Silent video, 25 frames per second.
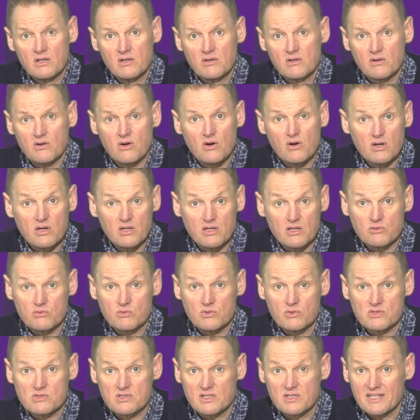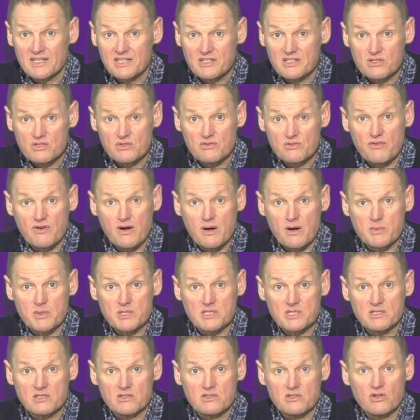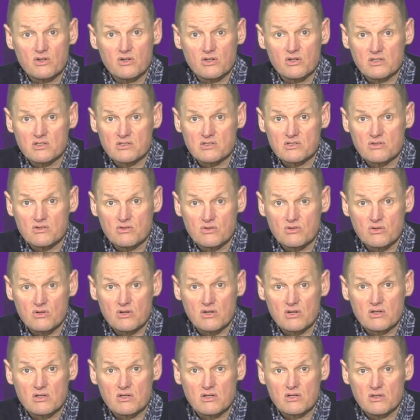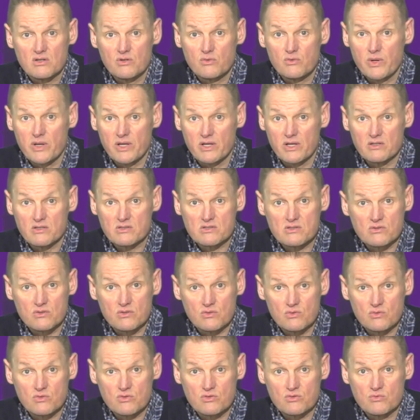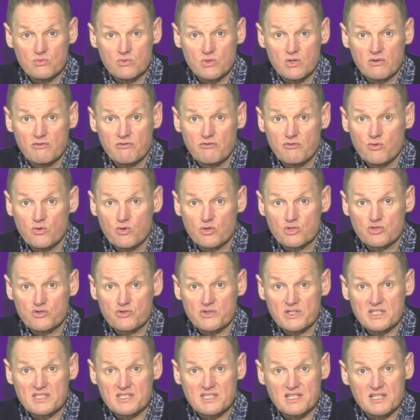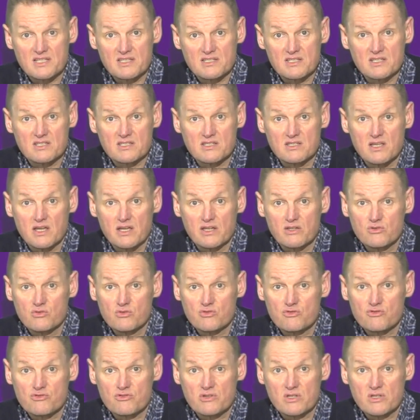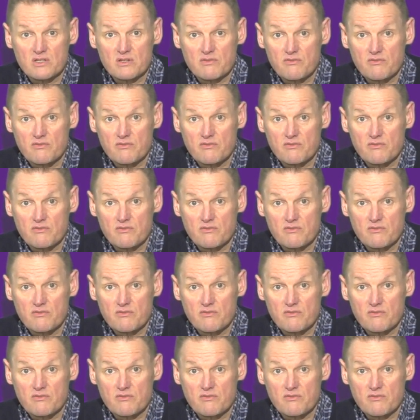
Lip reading: or call into us at Lynch's Pharmacy, Douglas, Cork, or ring us 0214366923